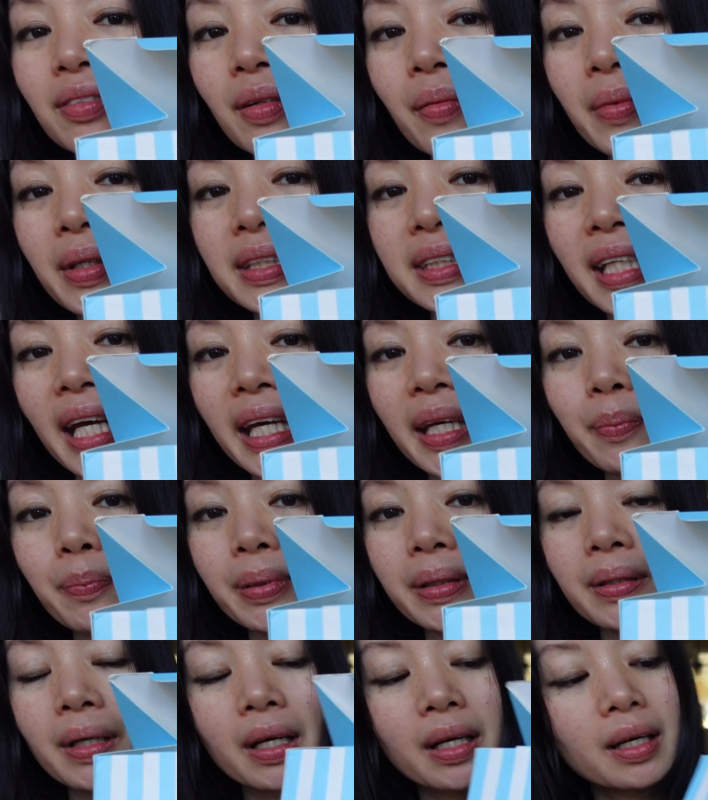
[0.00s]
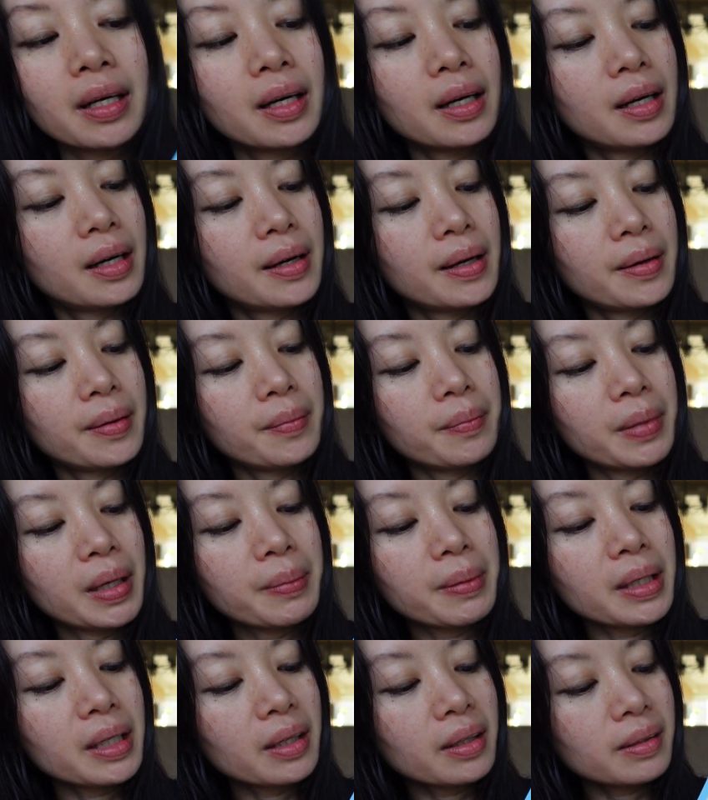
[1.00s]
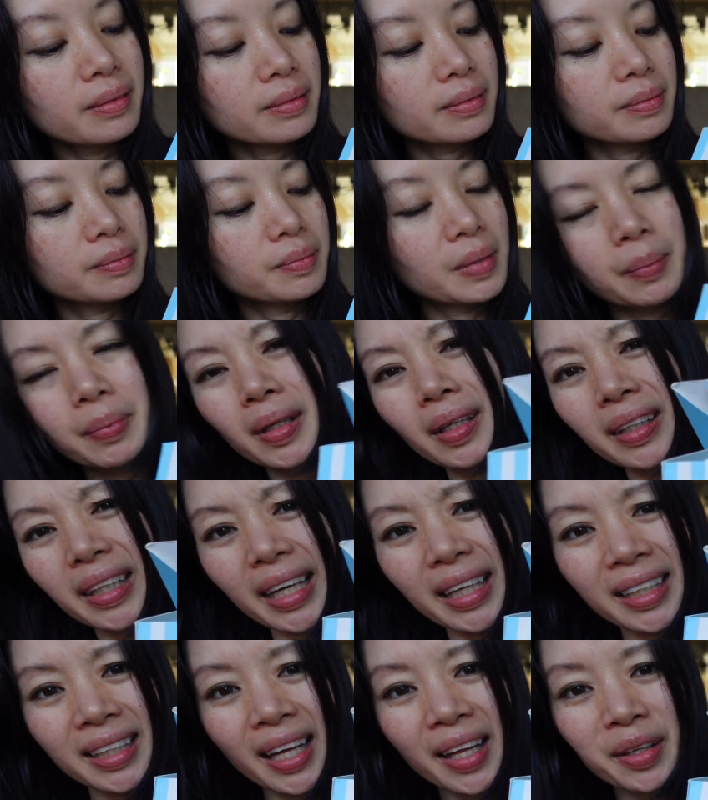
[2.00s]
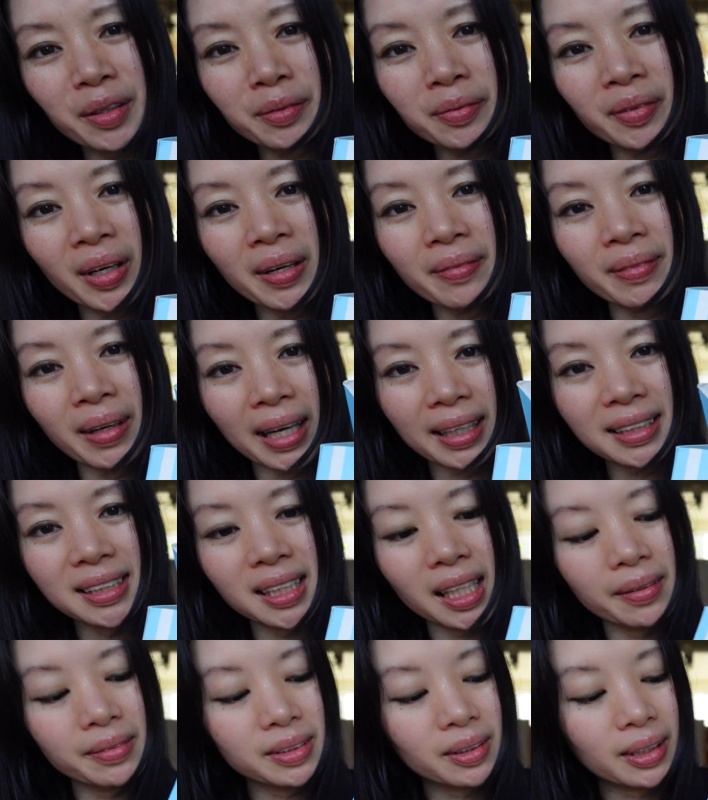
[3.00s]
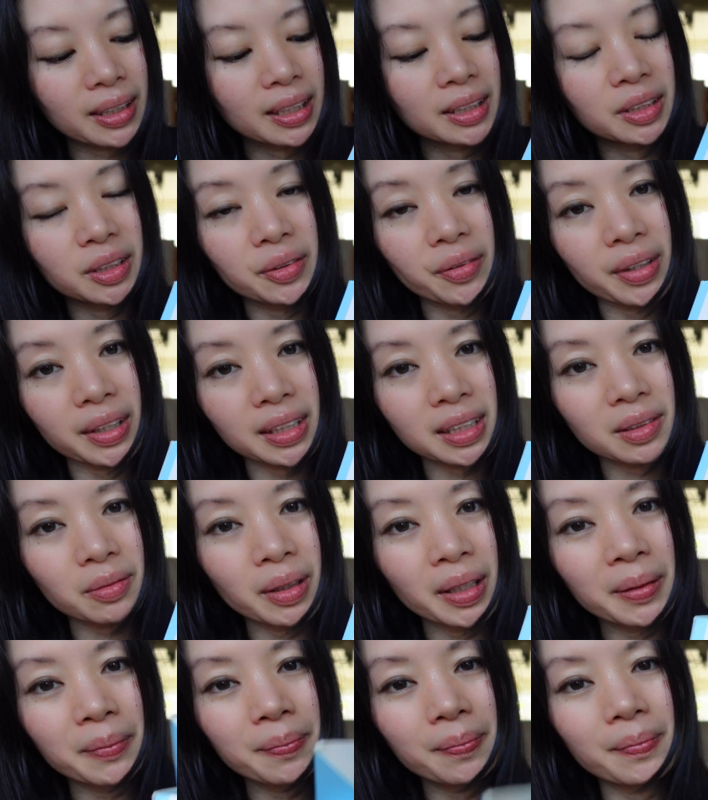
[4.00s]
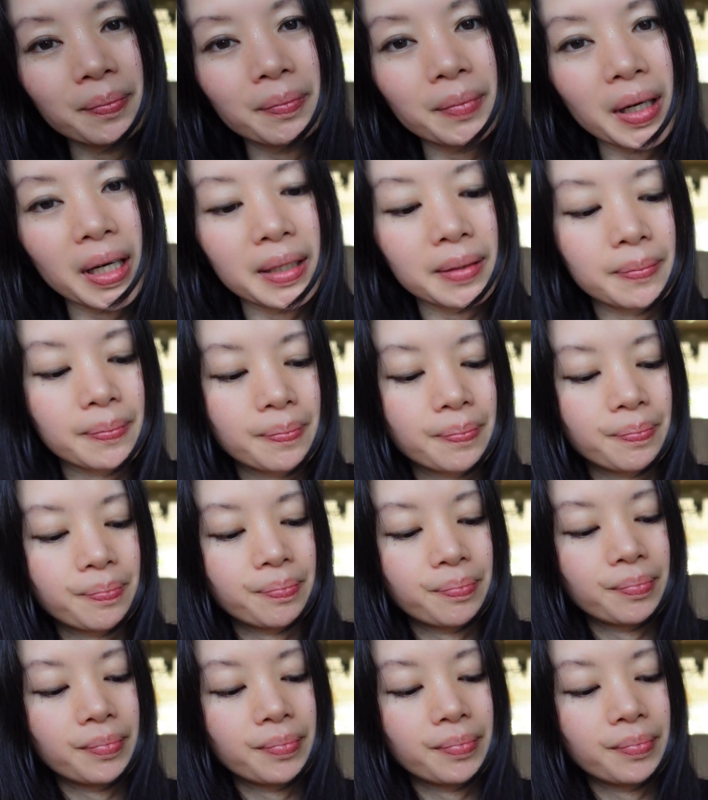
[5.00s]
from the tape. Maybe I'll get another frame next time so I can do this one, but